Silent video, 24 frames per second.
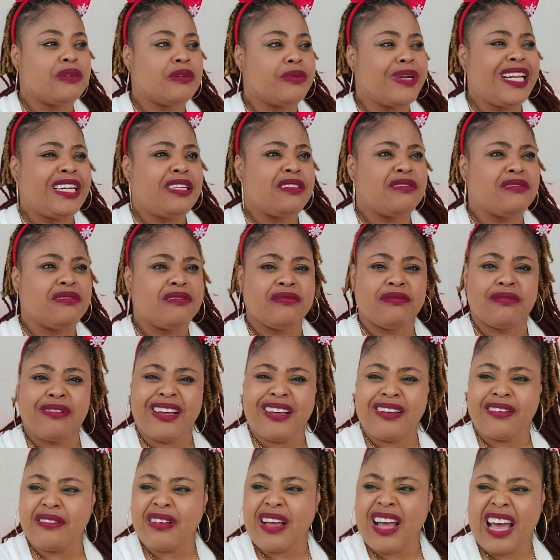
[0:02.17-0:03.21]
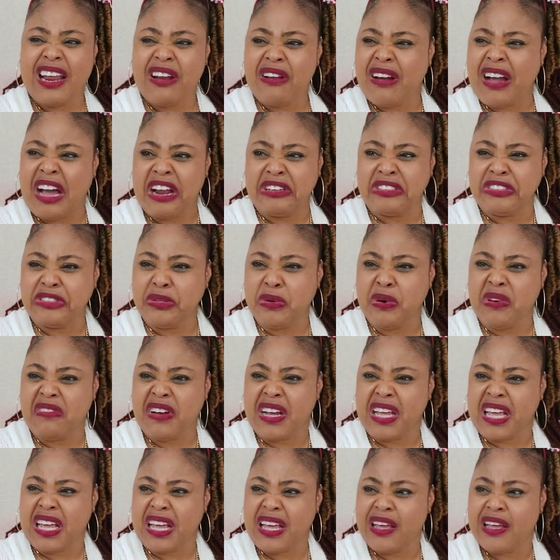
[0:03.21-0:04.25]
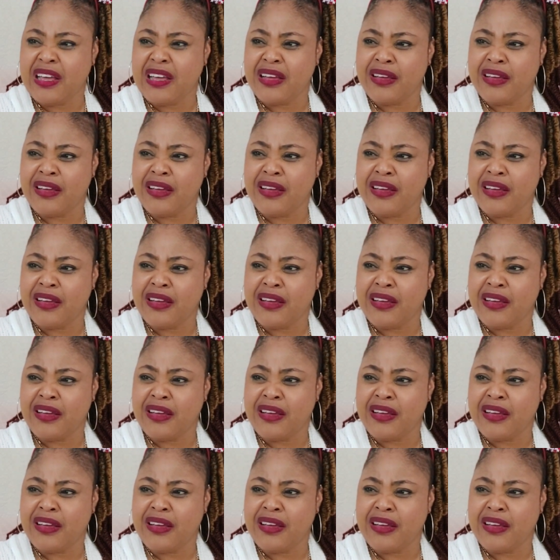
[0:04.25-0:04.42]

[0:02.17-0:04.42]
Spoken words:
Well, I don't got no snow over here.